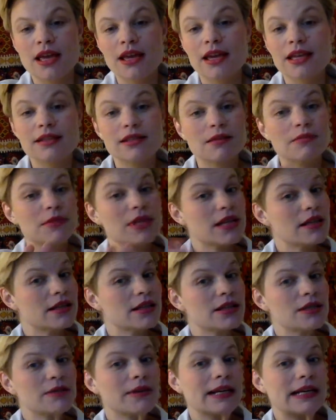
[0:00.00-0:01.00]
Because I'm
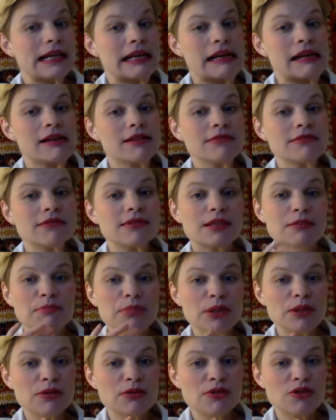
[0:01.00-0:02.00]
telling you right now, the
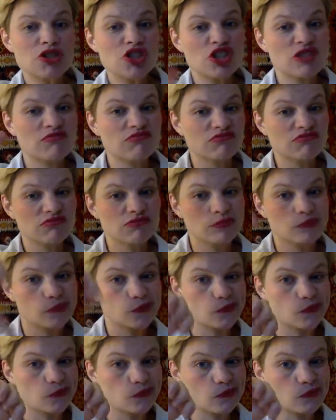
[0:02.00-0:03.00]
Buch,
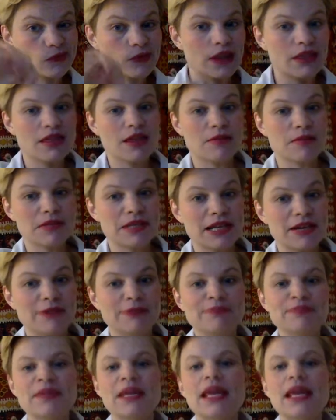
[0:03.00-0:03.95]
thumbs down.